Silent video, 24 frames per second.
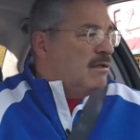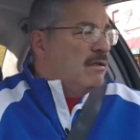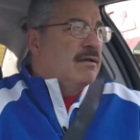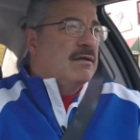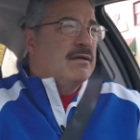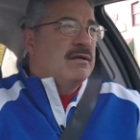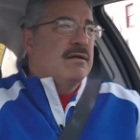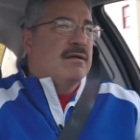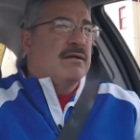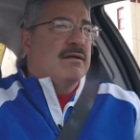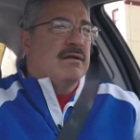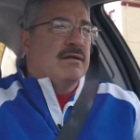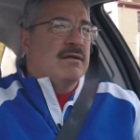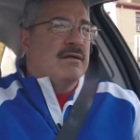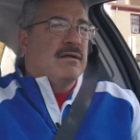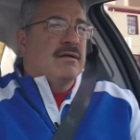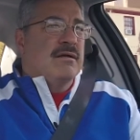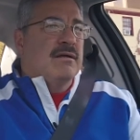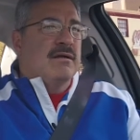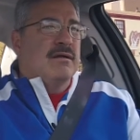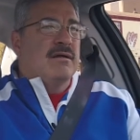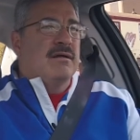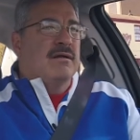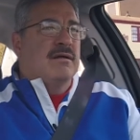Are you near the
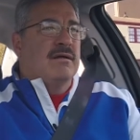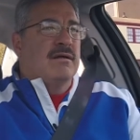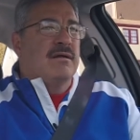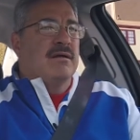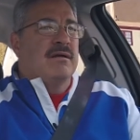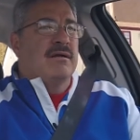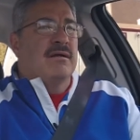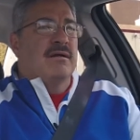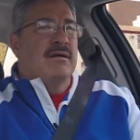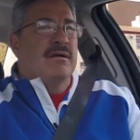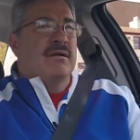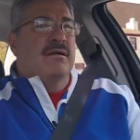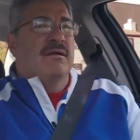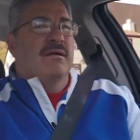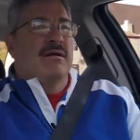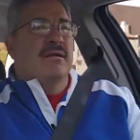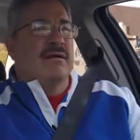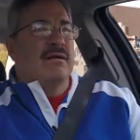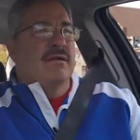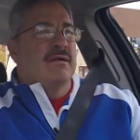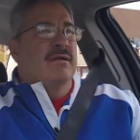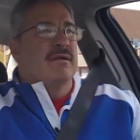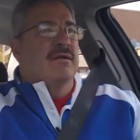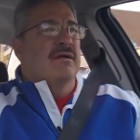Pier 1 Imports?
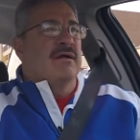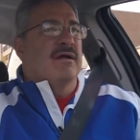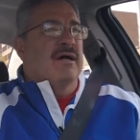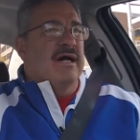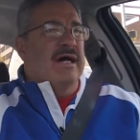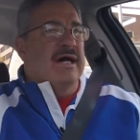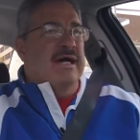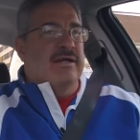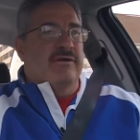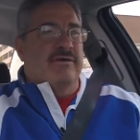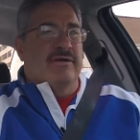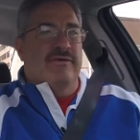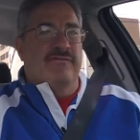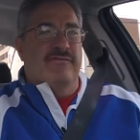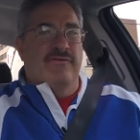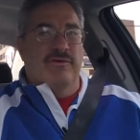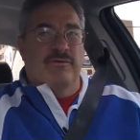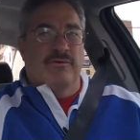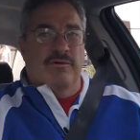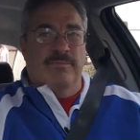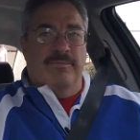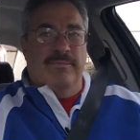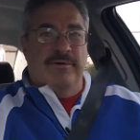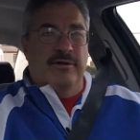I don't even know
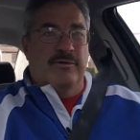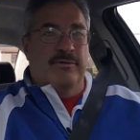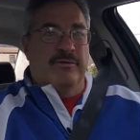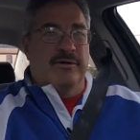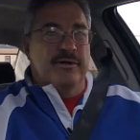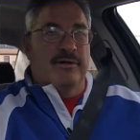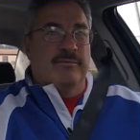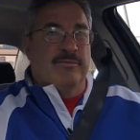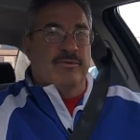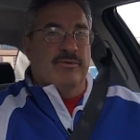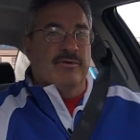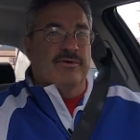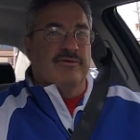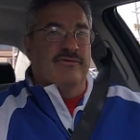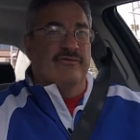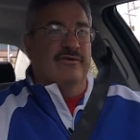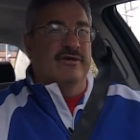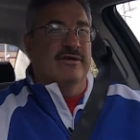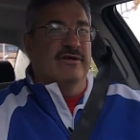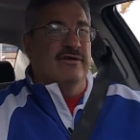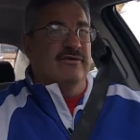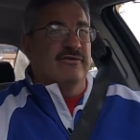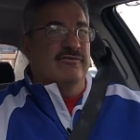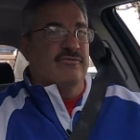where Pier 1 Imports
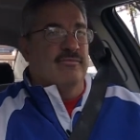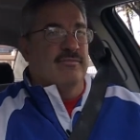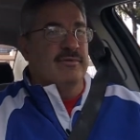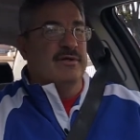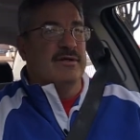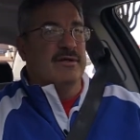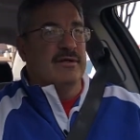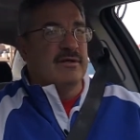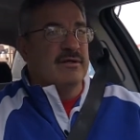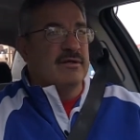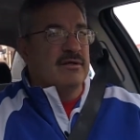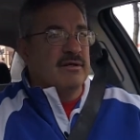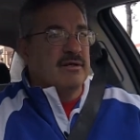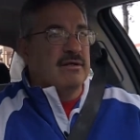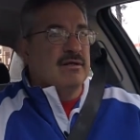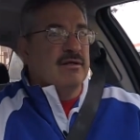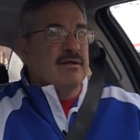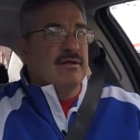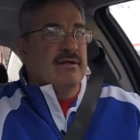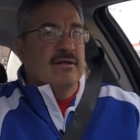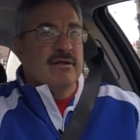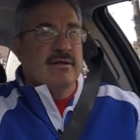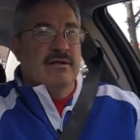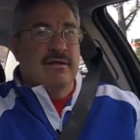is, but
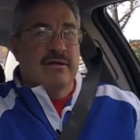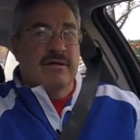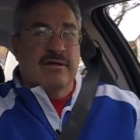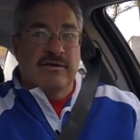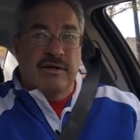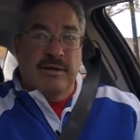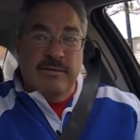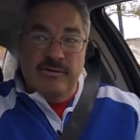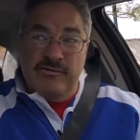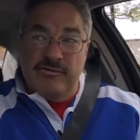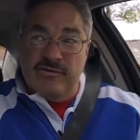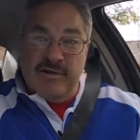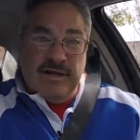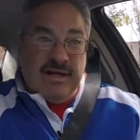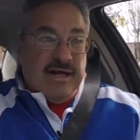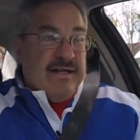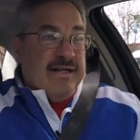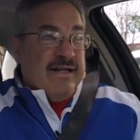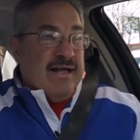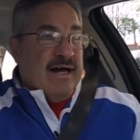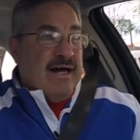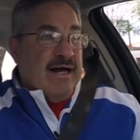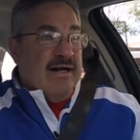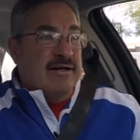I'm usually not
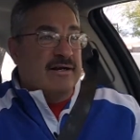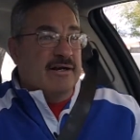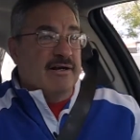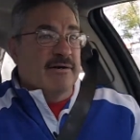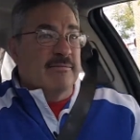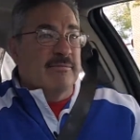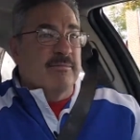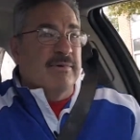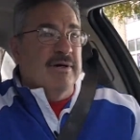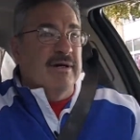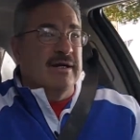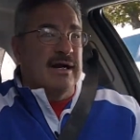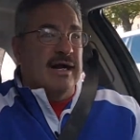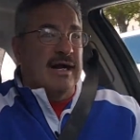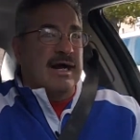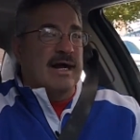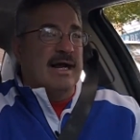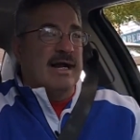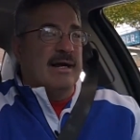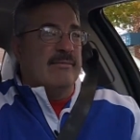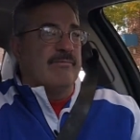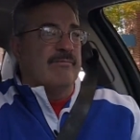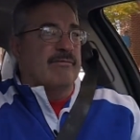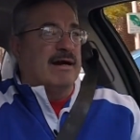down here. but like
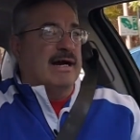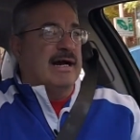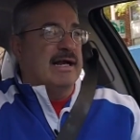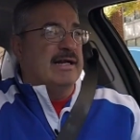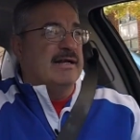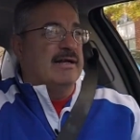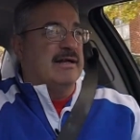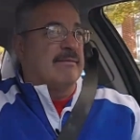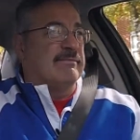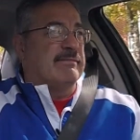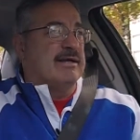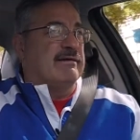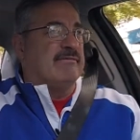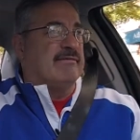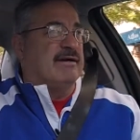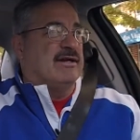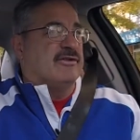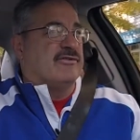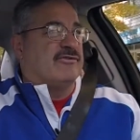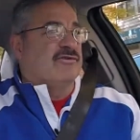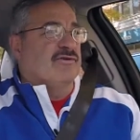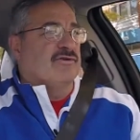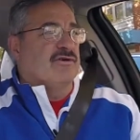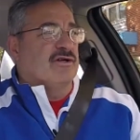I am right, I'm getting ready
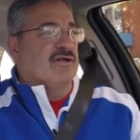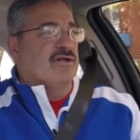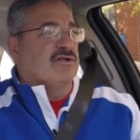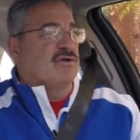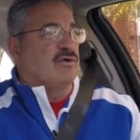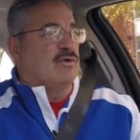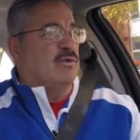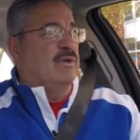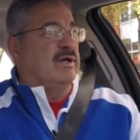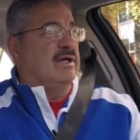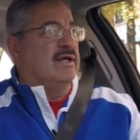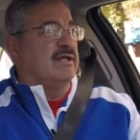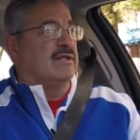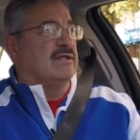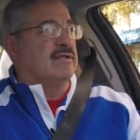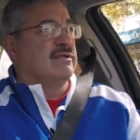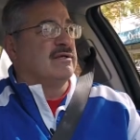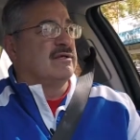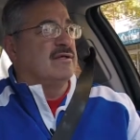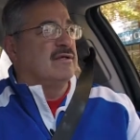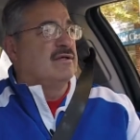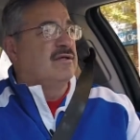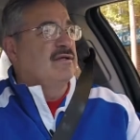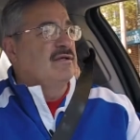to turn on
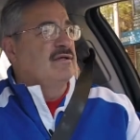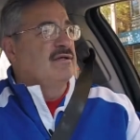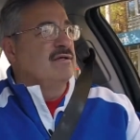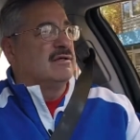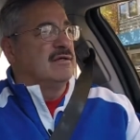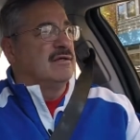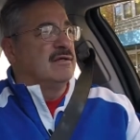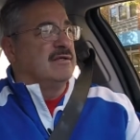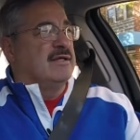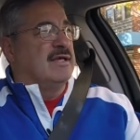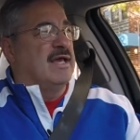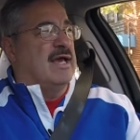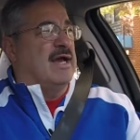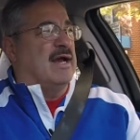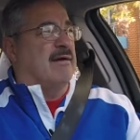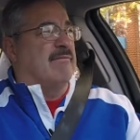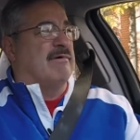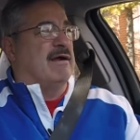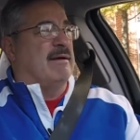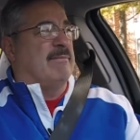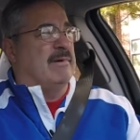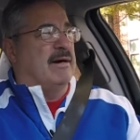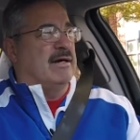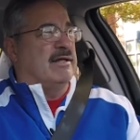Quinn. Yeah,
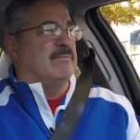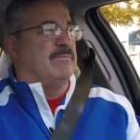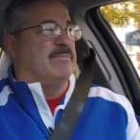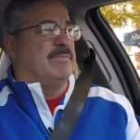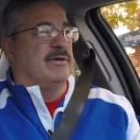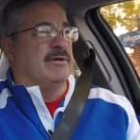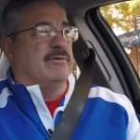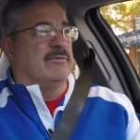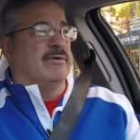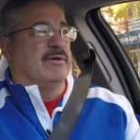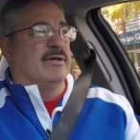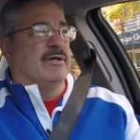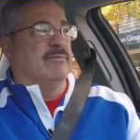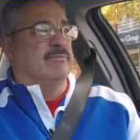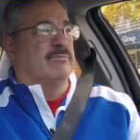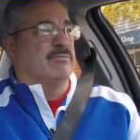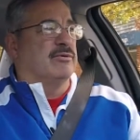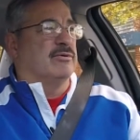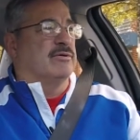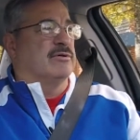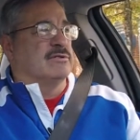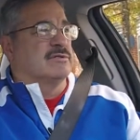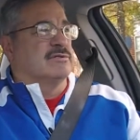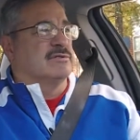right by the Pier 1
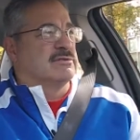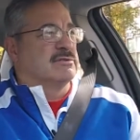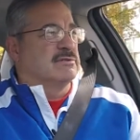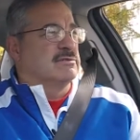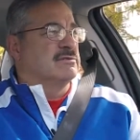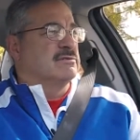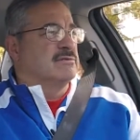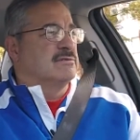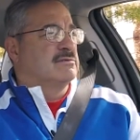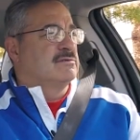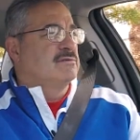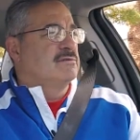Imports. Okay, yeah.